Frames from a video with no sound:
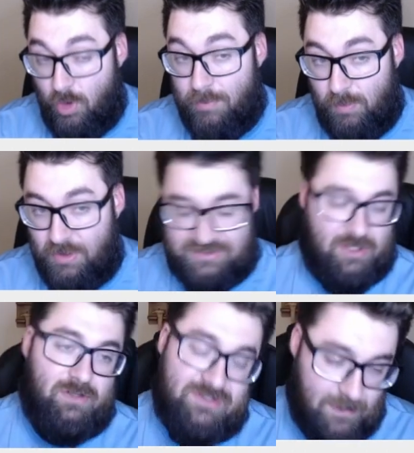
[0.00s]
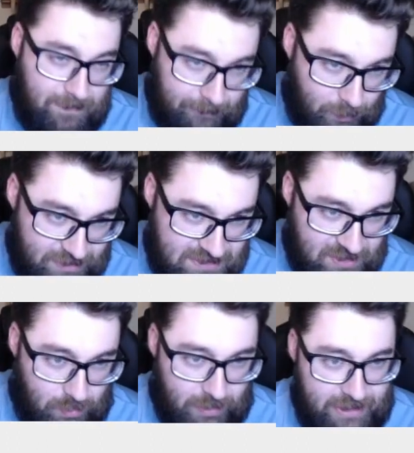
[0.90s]
Roman Wilson, although some people would
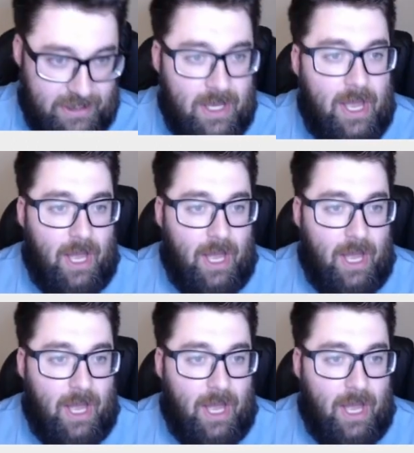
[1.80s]
disagree.